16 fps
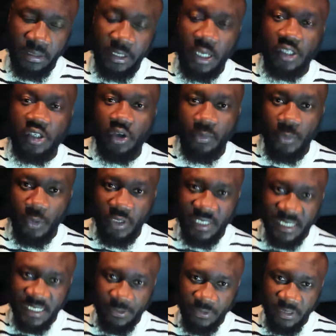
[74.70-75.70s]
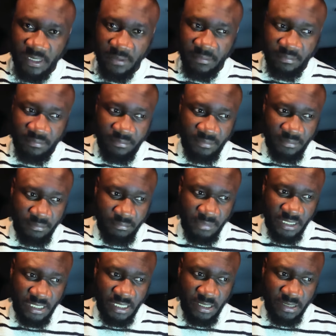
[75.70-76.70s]
not communicate with them
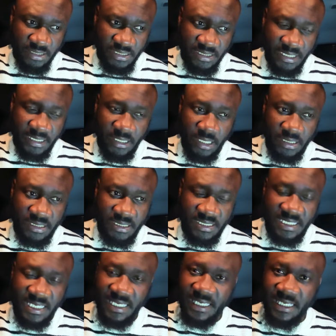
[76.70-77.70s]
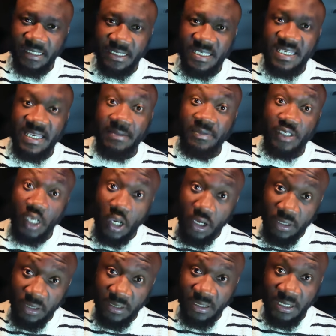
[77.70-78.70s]
because they're not singing the same
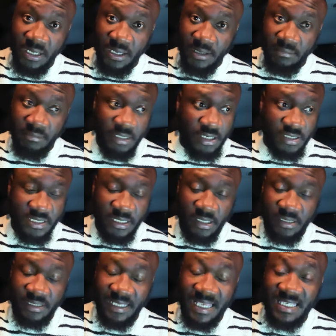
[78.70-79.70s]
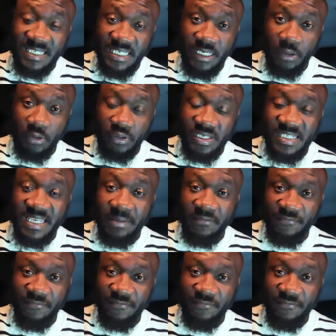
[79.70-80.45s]
song, because they're not dancing on the same